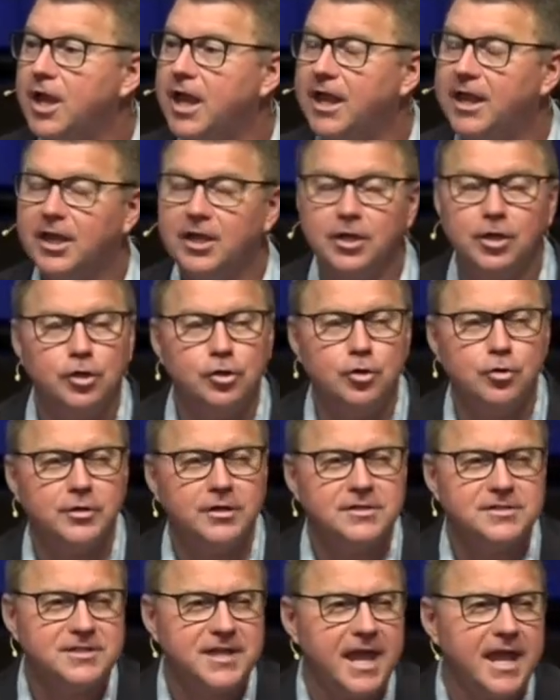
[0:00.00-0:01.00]
and you
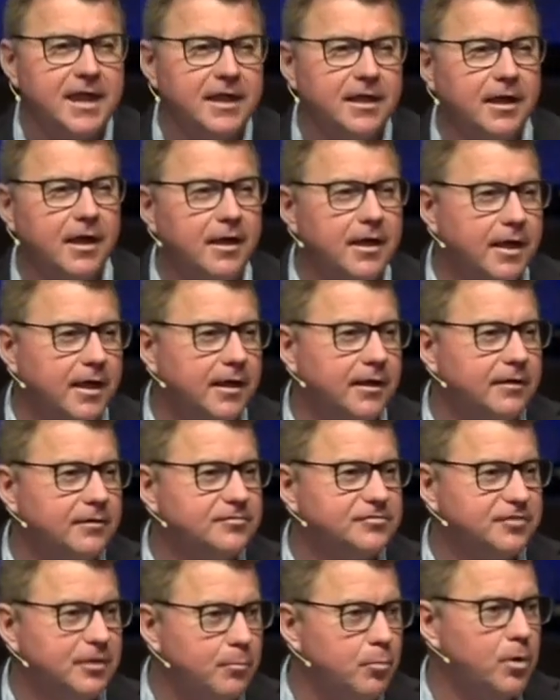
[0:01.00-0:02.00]
can take a,
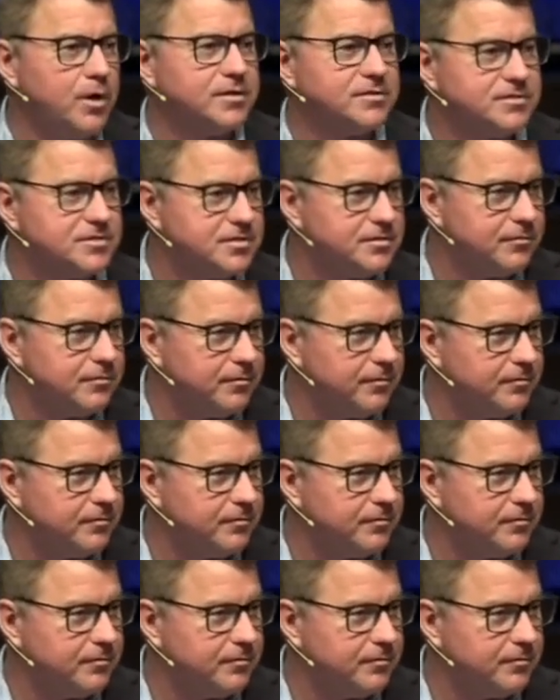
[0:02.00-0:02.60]
someone's,